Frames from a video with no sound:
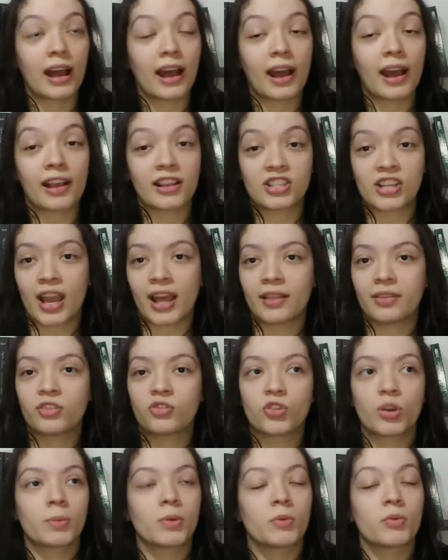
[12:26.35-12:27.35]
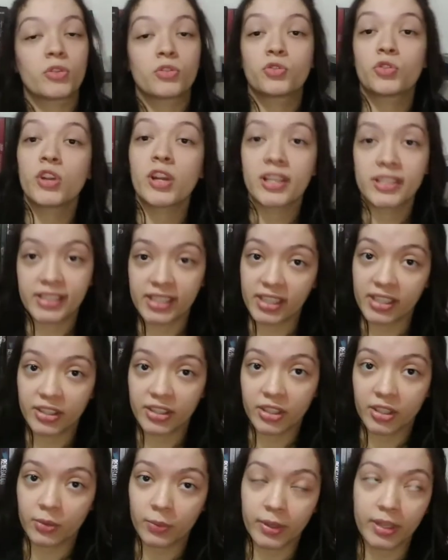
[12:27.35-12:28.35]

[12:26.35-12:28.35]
She had trouble with drugs either.